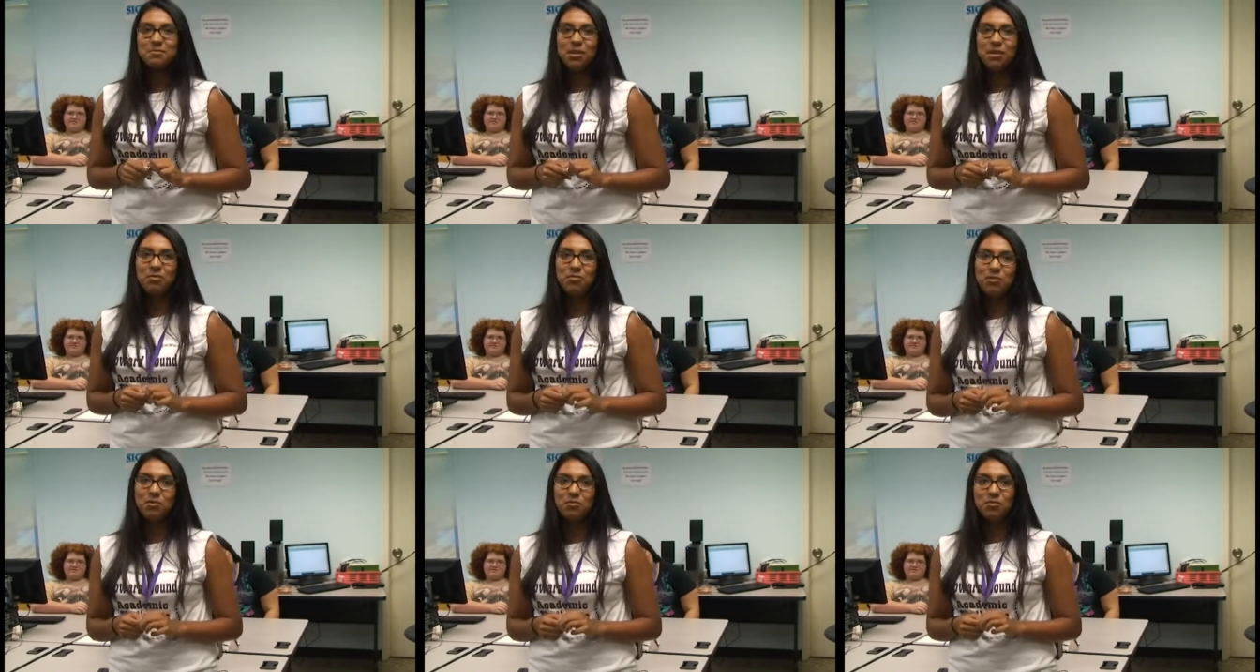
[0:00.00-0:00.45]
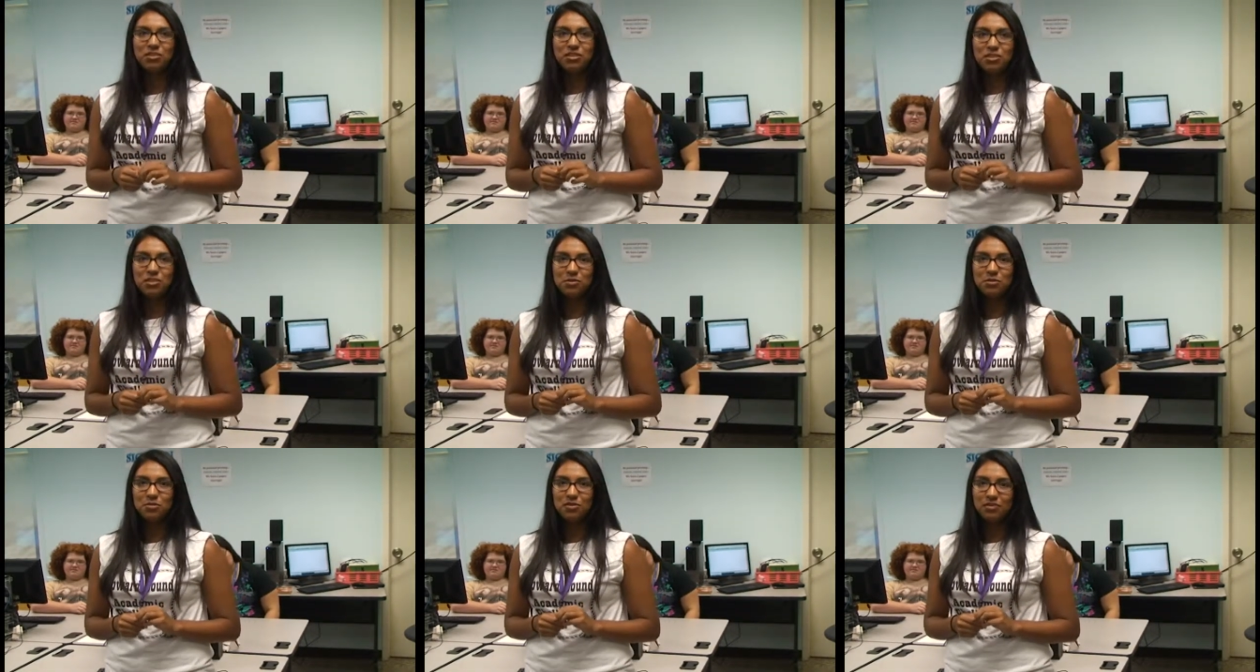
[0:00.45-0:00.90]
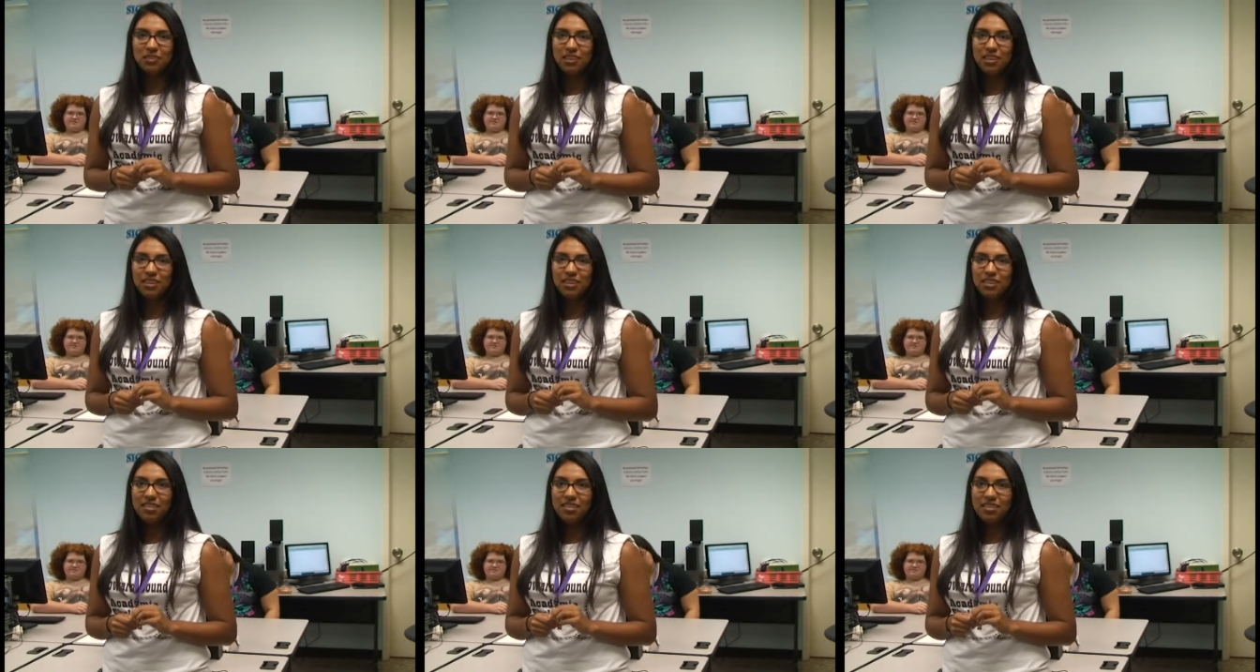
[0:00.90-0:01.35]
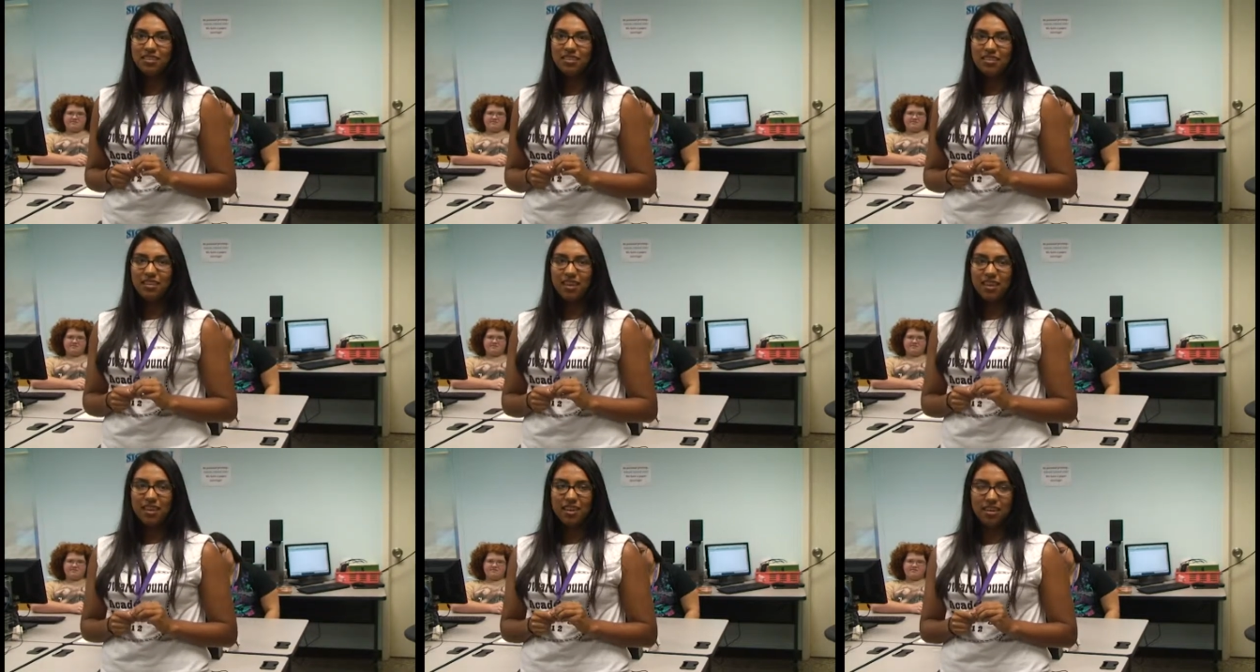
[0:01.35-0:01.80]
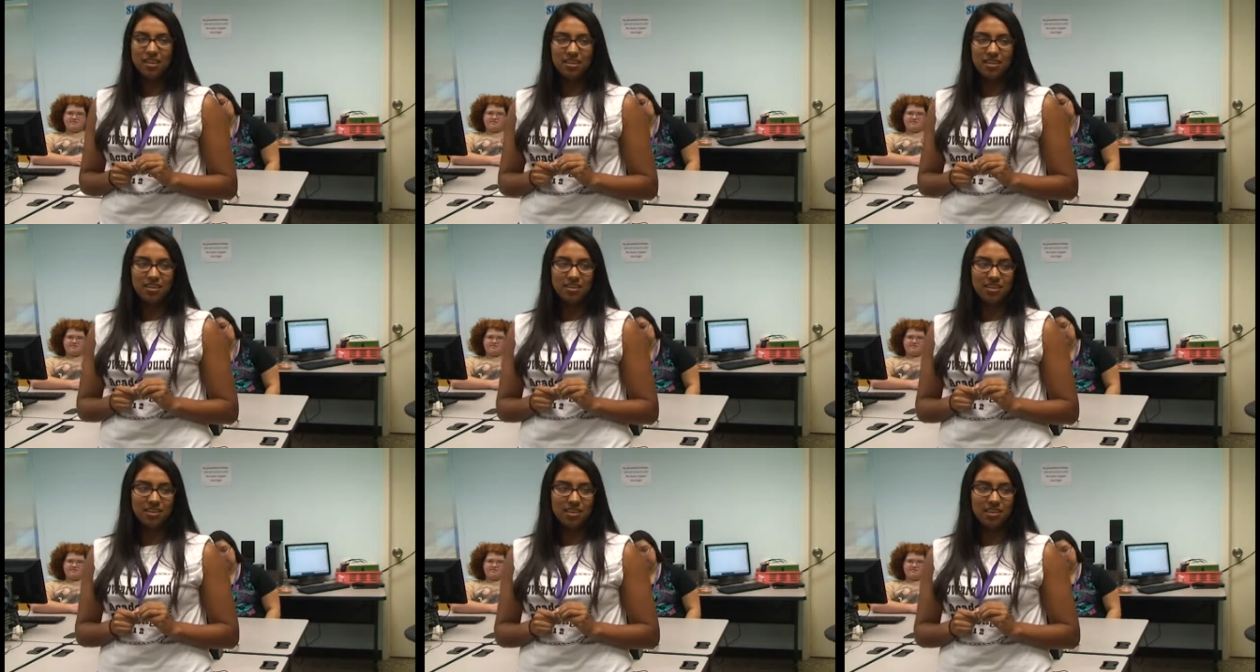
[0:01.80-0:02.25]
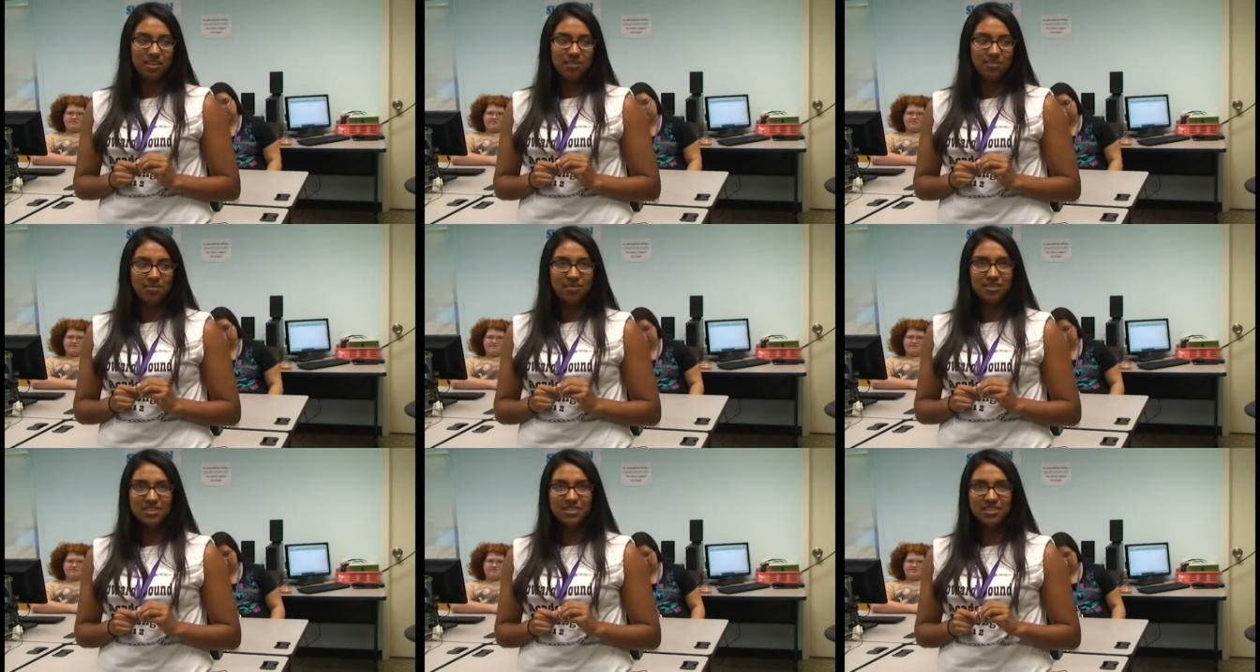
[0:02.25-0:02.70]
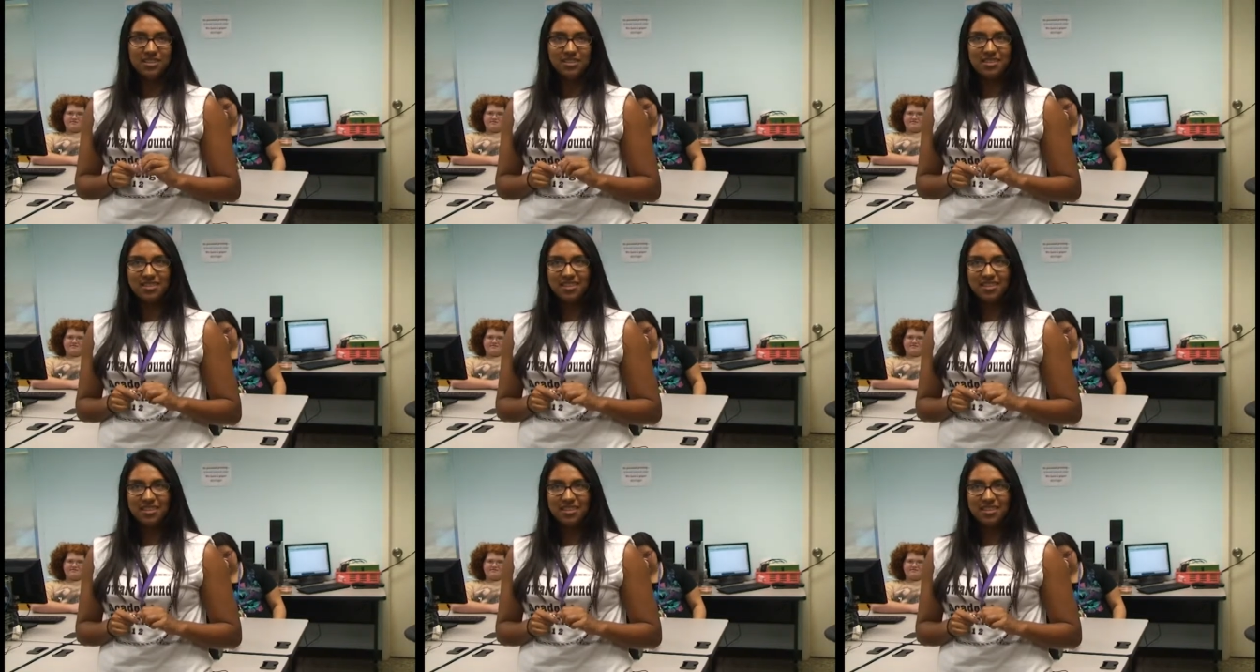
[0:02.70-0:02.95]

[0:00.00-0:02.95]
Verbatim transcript: my mom watched a movie and it was